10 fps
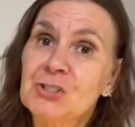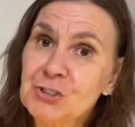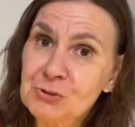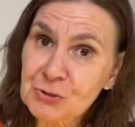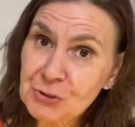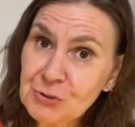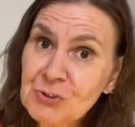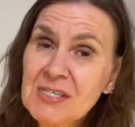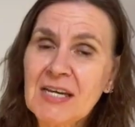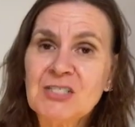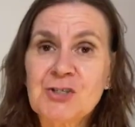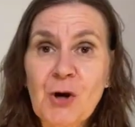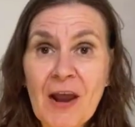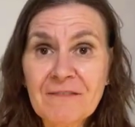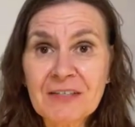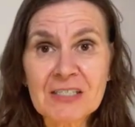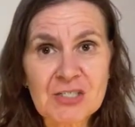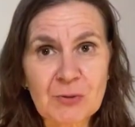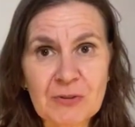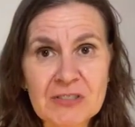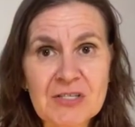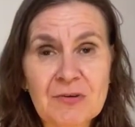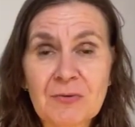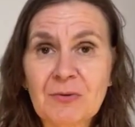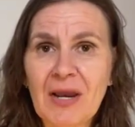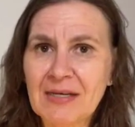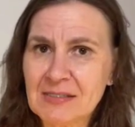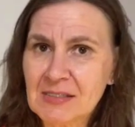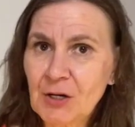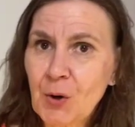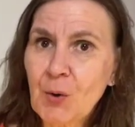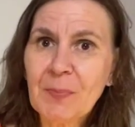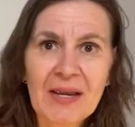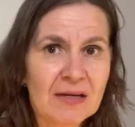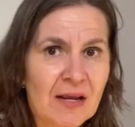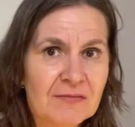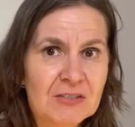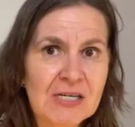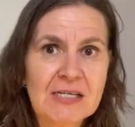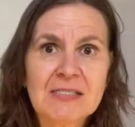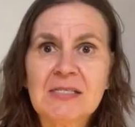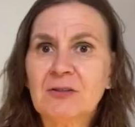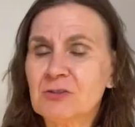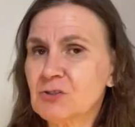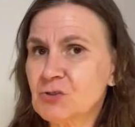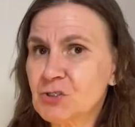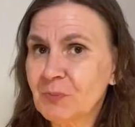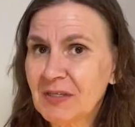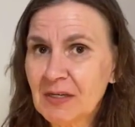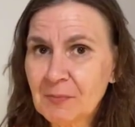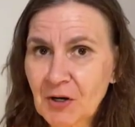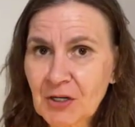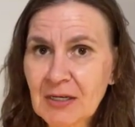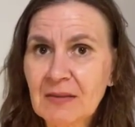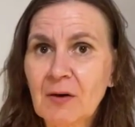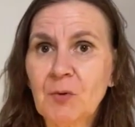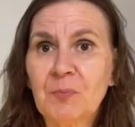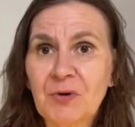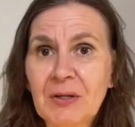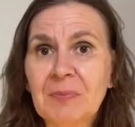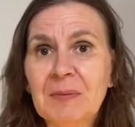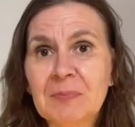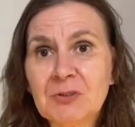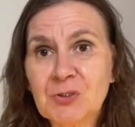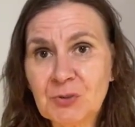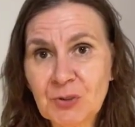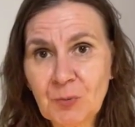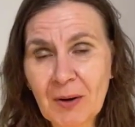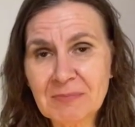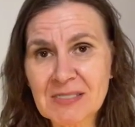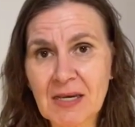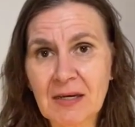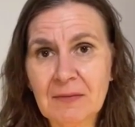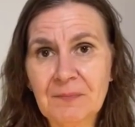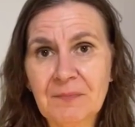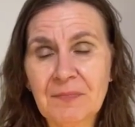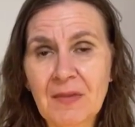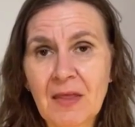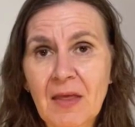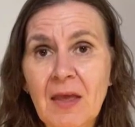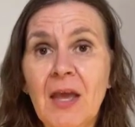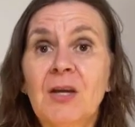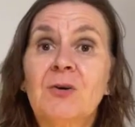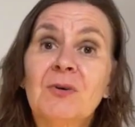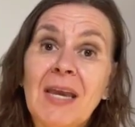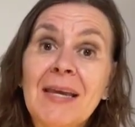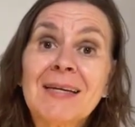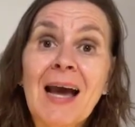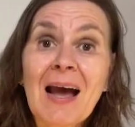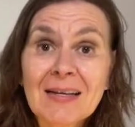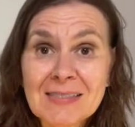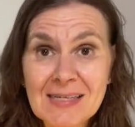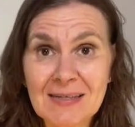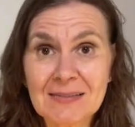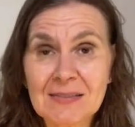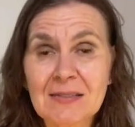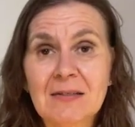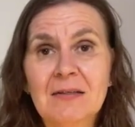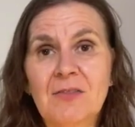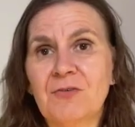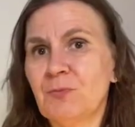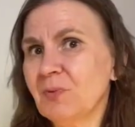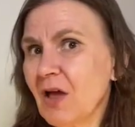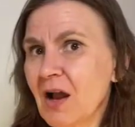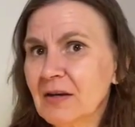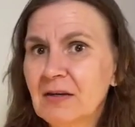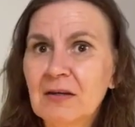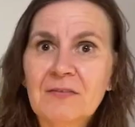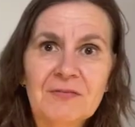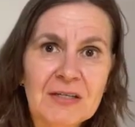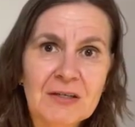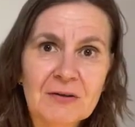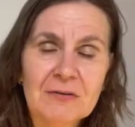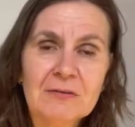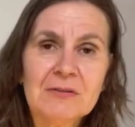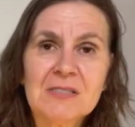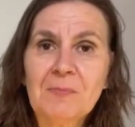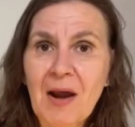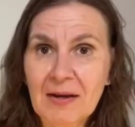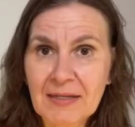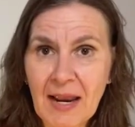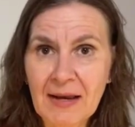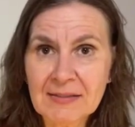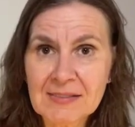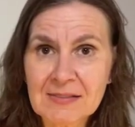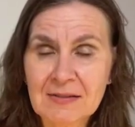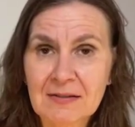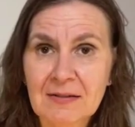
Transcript: choose a traffic source through SEO, paid advertising, or social media marketing that will bring people to your website. Create content through blogging, videos, and podcasts.